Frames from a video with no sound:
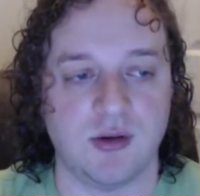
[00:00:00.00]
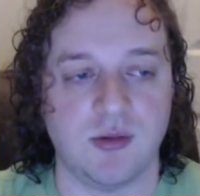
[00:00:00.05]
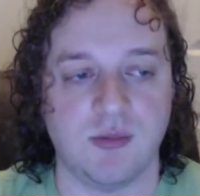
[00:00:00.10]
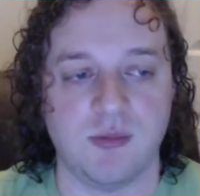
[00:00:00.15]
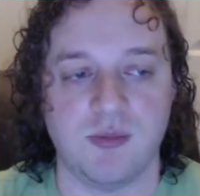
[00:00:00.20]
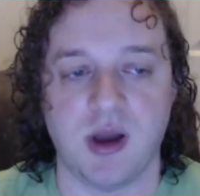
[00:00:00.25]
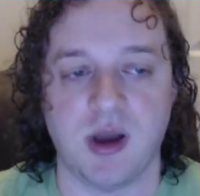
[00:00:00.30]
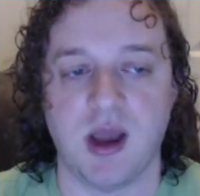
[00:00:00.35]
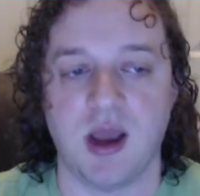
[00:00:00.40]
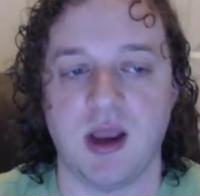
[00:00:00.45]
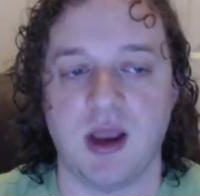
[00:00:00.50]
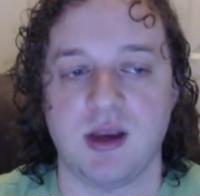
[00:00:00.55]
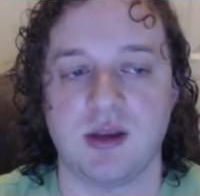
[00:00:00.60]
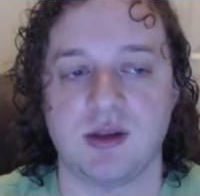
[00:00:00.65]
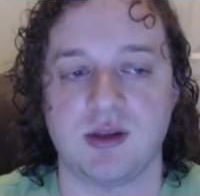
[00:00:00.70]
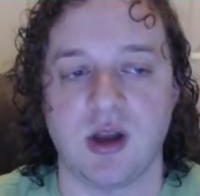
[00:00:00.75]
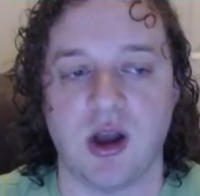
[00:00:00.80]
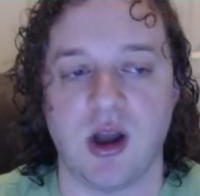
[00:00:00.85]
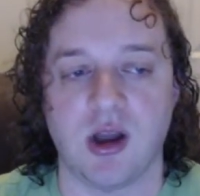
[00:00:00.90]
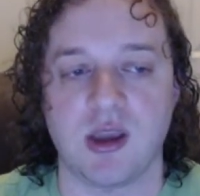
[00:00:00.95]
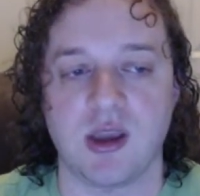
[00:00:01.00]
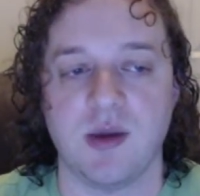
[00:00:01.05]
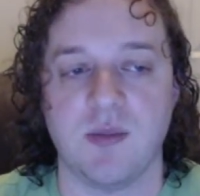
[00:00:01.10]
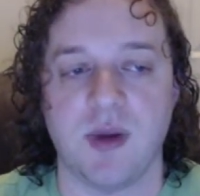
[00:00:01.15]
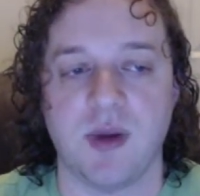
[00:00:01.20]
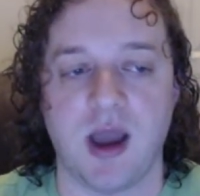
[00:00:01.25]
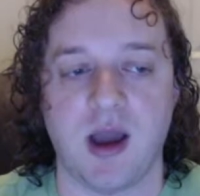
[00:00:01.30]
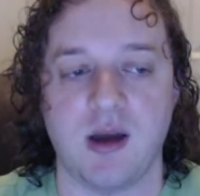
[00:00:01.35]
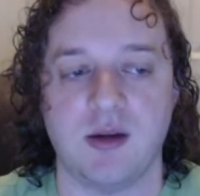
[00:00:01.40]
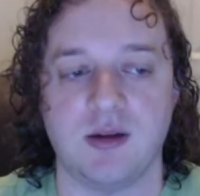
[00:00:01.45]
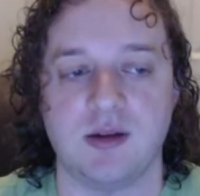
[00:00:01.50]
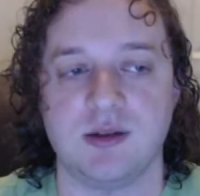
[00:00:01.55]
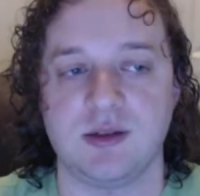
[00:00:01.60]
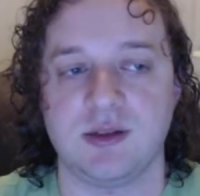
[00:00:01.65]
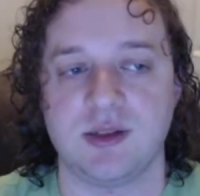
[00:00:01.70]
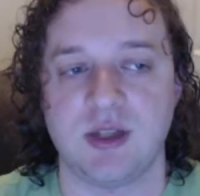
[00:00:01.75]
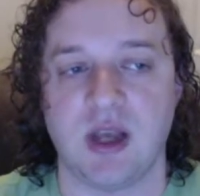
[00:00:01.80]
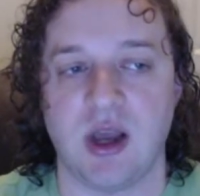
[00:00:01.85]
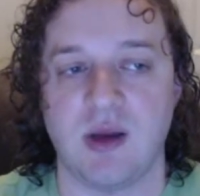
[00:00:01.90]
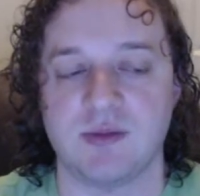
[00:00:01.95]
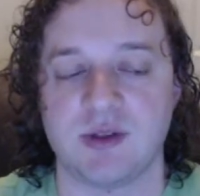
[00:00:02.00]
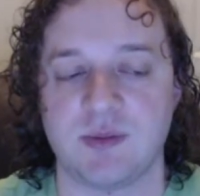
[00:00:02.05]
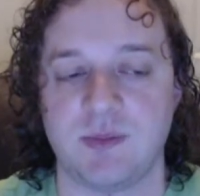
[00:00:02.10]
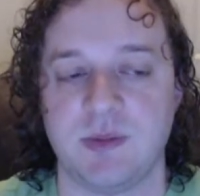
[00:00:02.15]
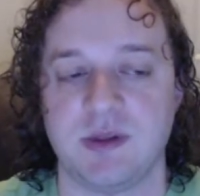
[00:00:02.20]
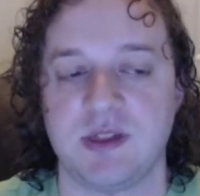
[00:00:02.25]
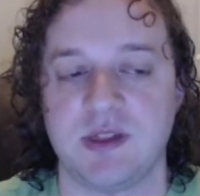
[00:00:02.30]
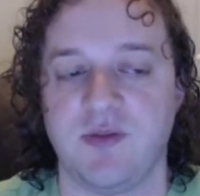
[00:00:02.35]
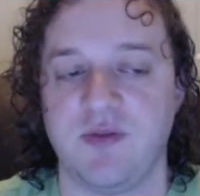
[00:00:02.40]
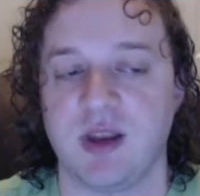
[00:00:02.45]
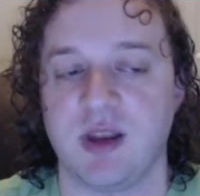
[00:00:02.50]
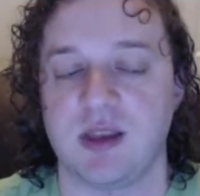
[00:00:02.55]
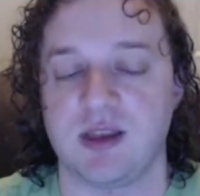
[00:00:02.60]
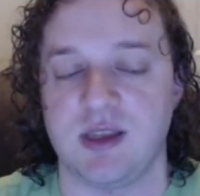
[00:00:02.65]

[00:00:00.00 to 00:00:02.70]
by talking about some specific